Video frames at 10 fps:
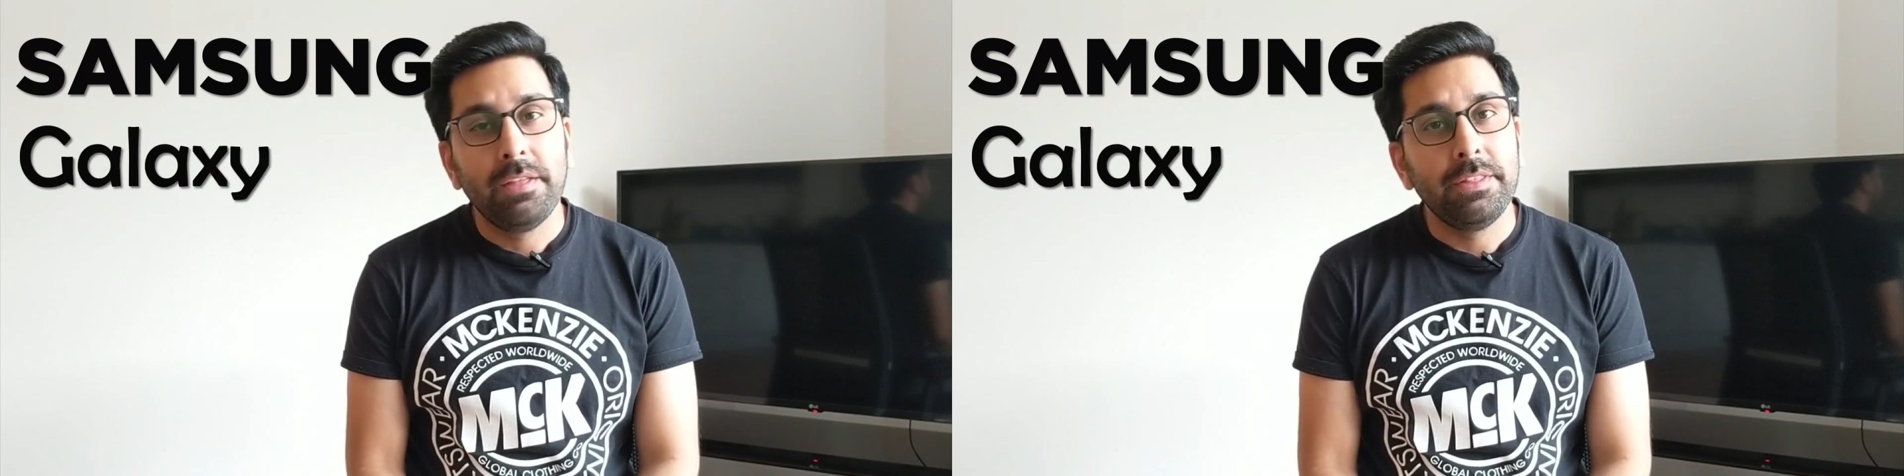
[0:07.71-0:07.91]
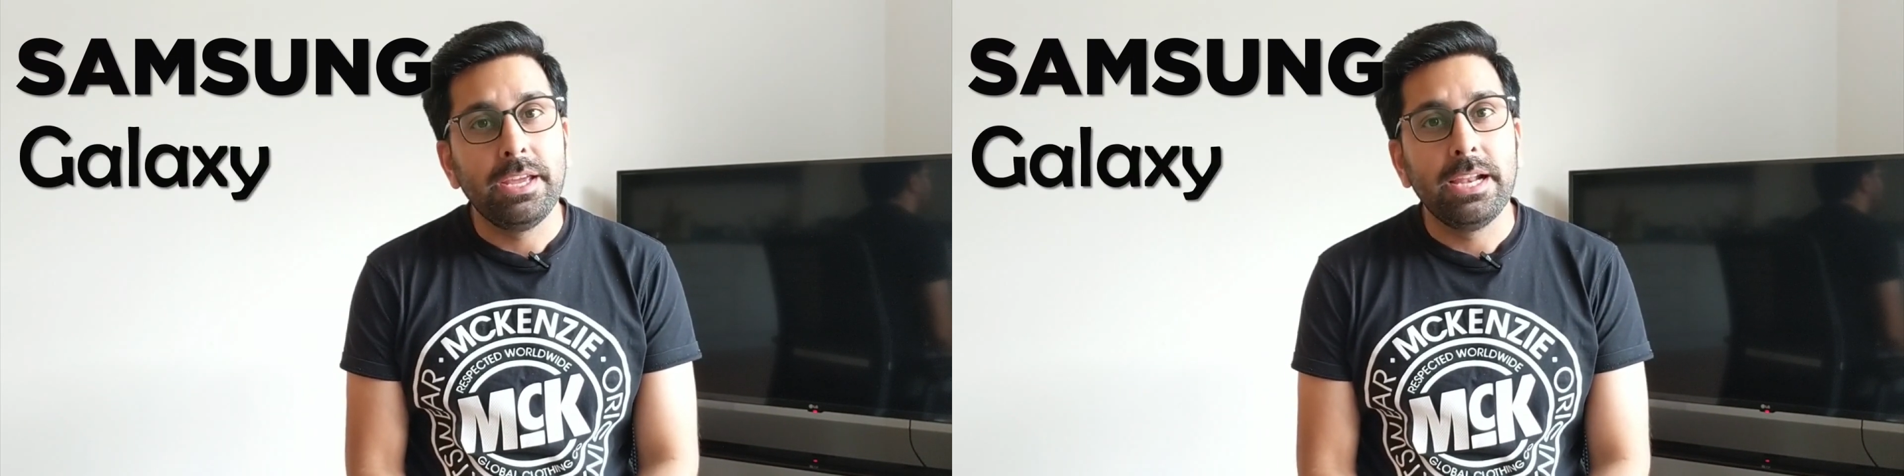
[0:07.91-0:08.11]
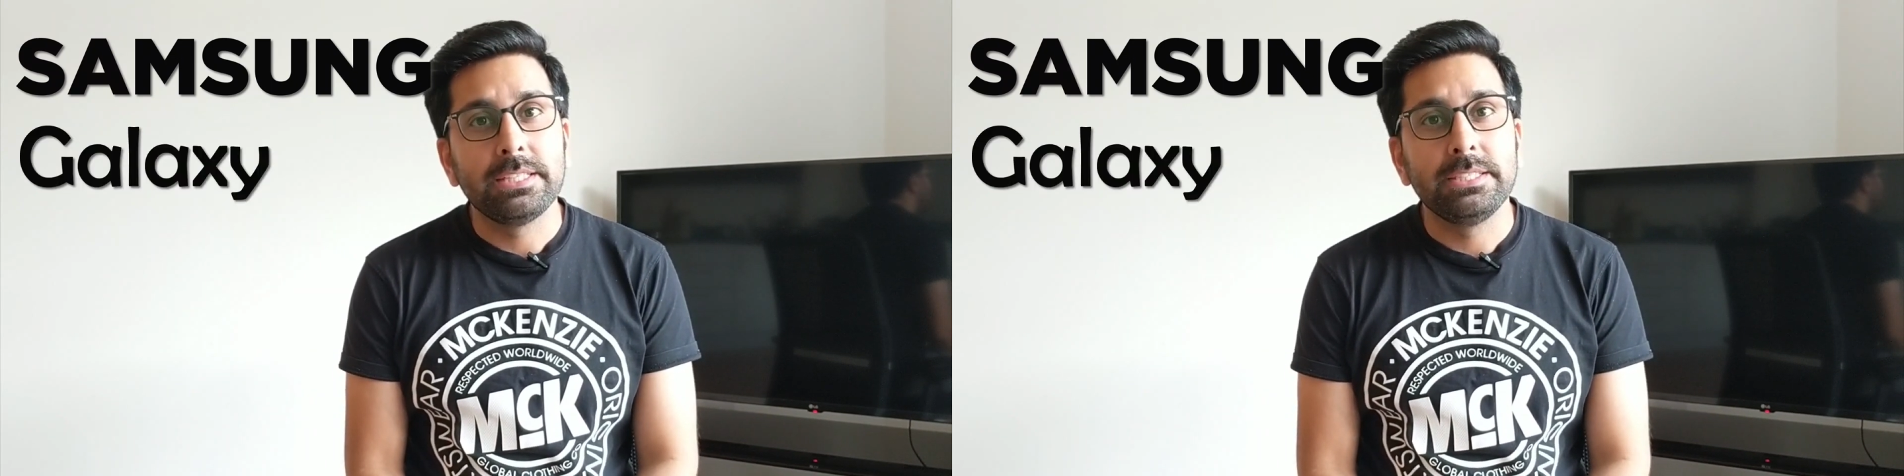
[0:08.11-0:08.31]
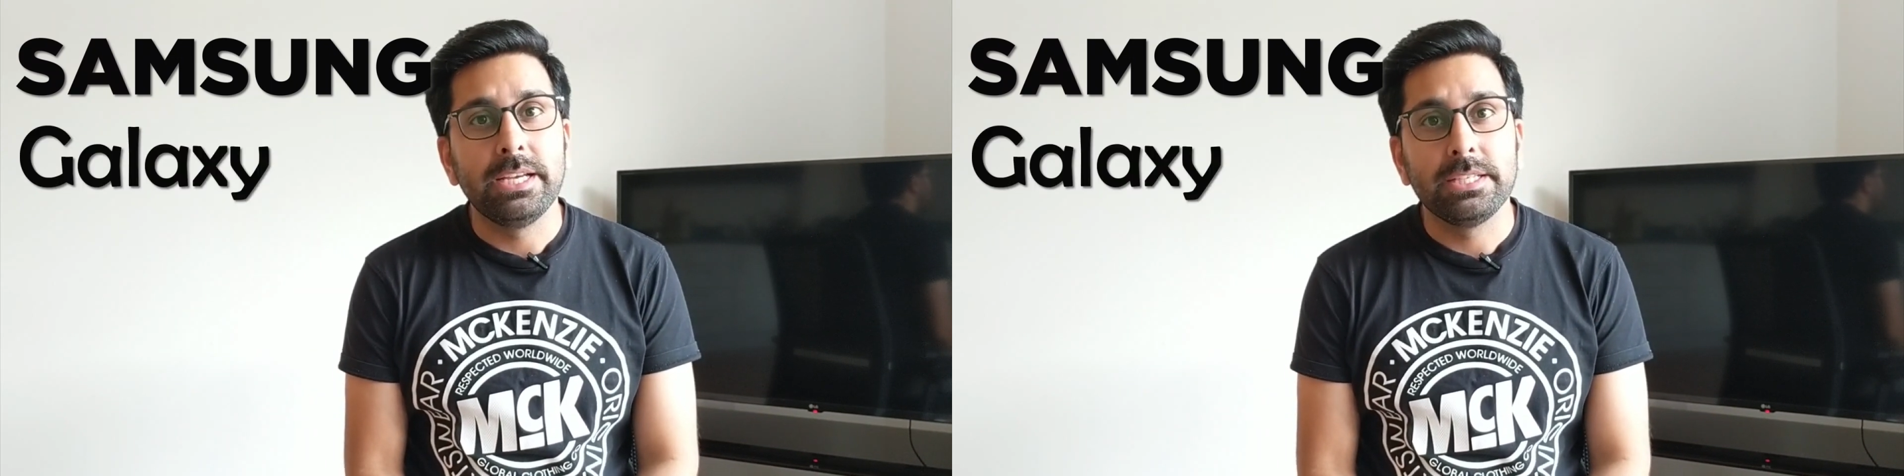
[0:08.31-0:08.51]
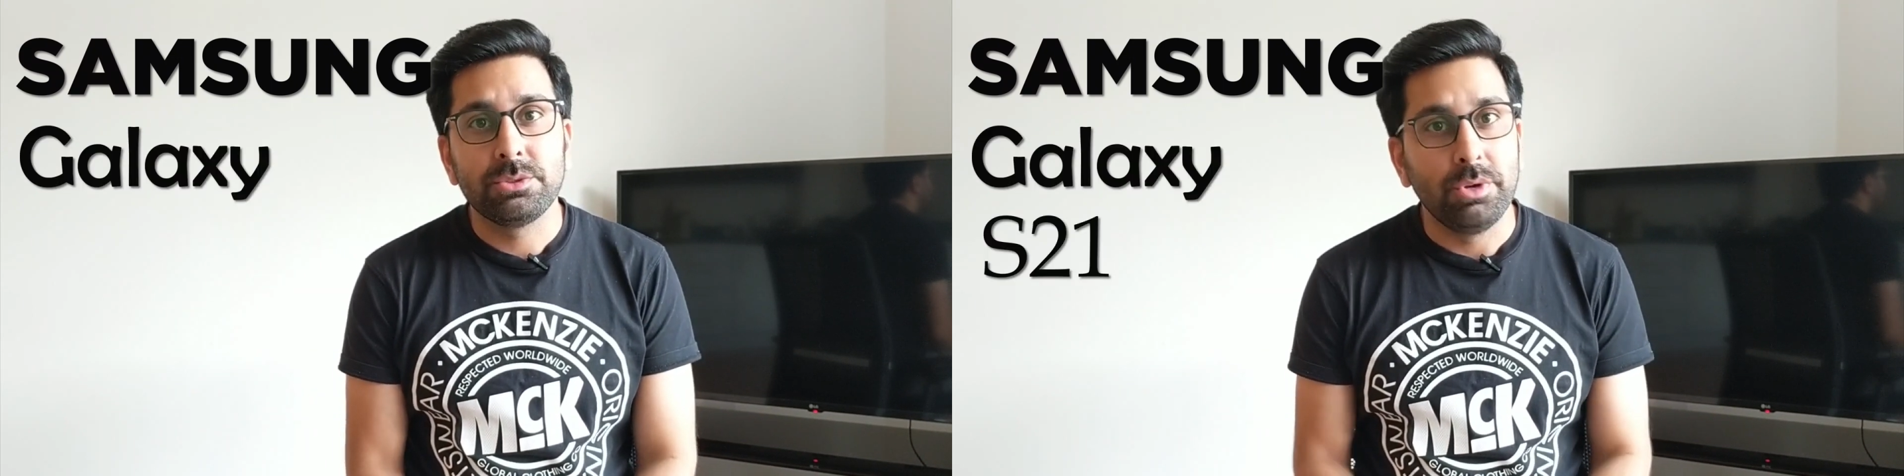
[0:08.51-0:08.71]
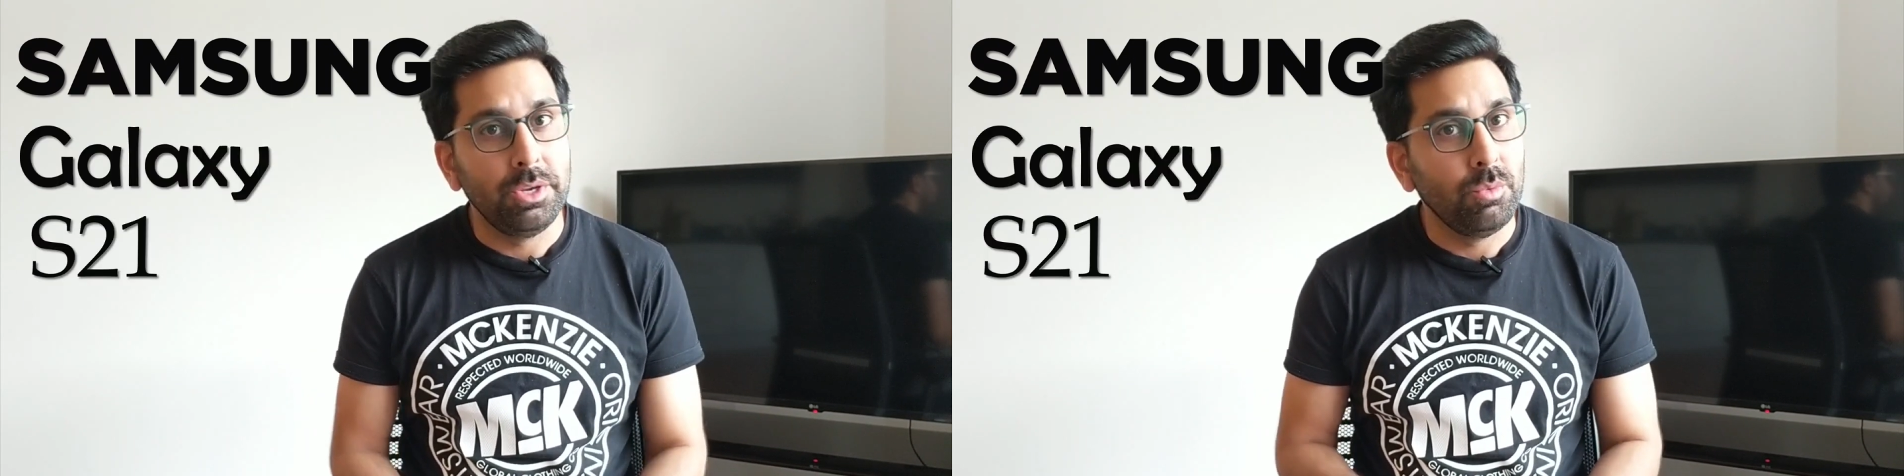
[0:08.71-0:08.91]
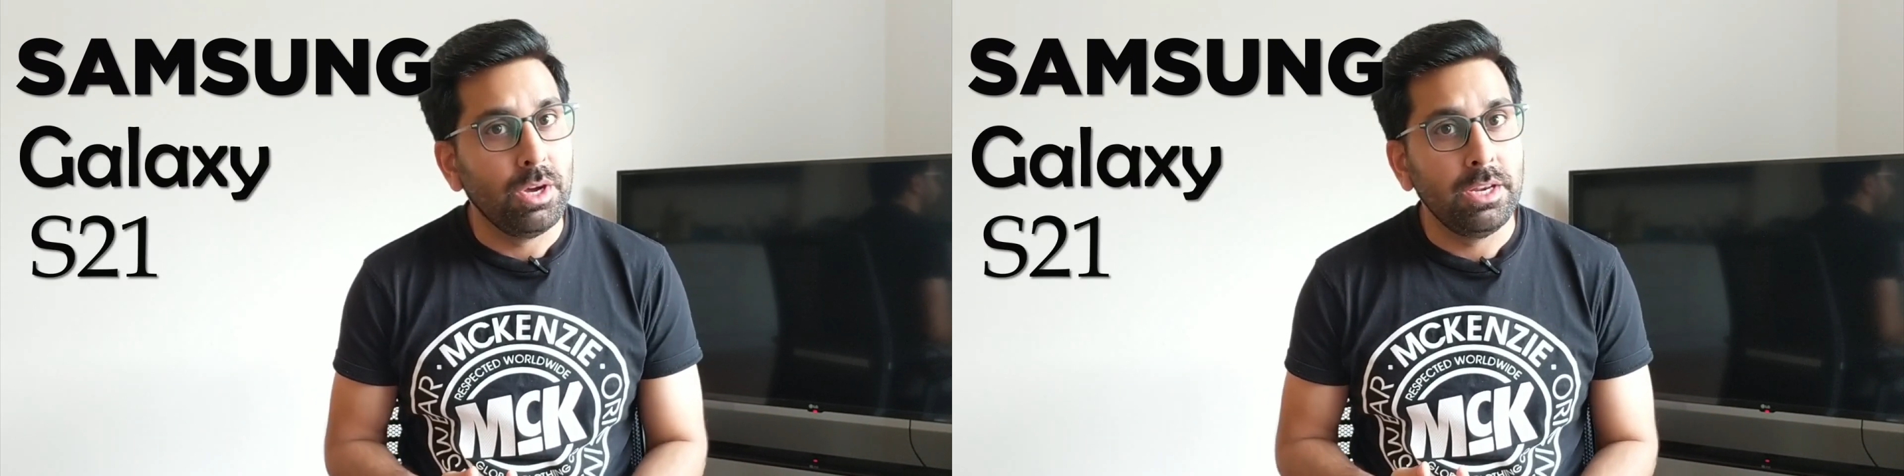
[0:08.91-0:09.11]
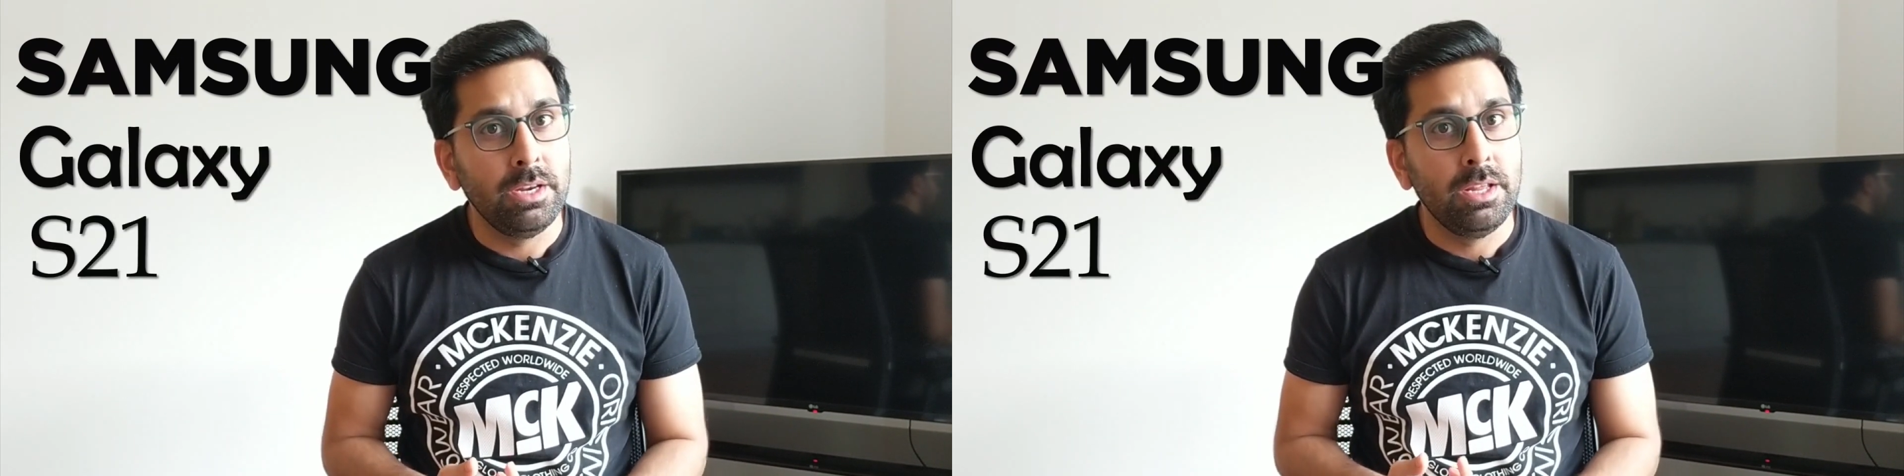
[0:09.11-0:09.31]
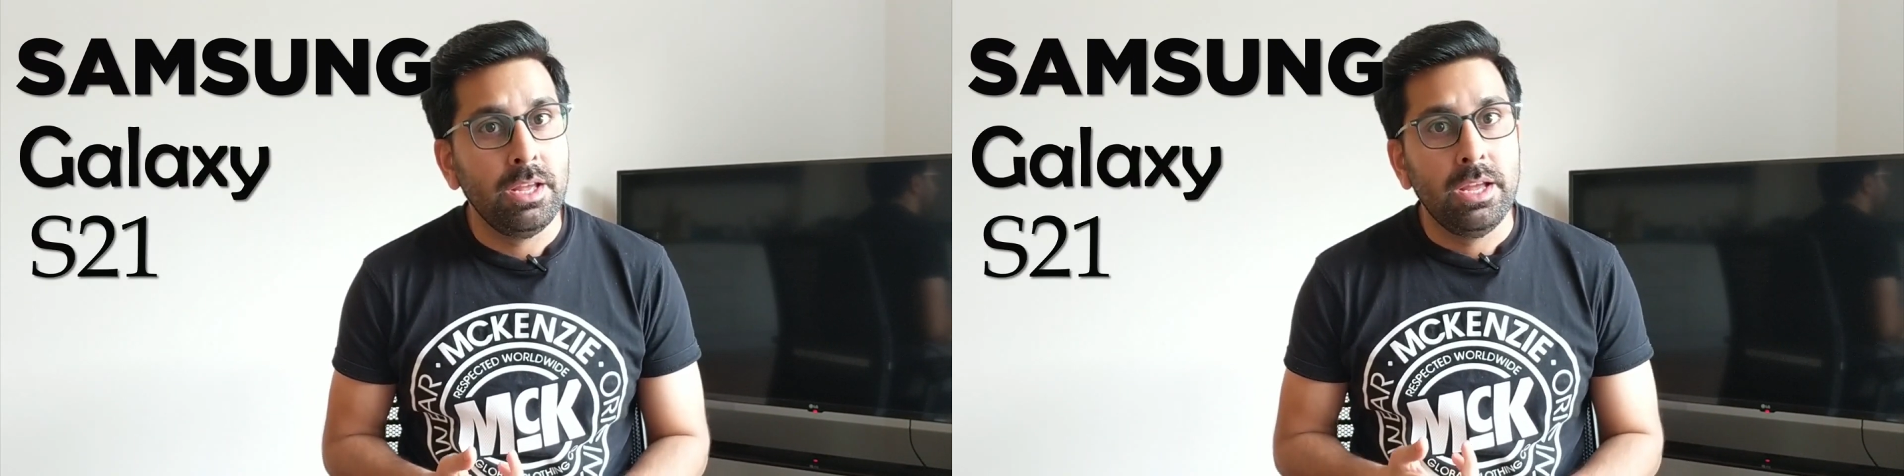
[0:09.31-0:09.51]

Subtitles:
the Galaxy S21,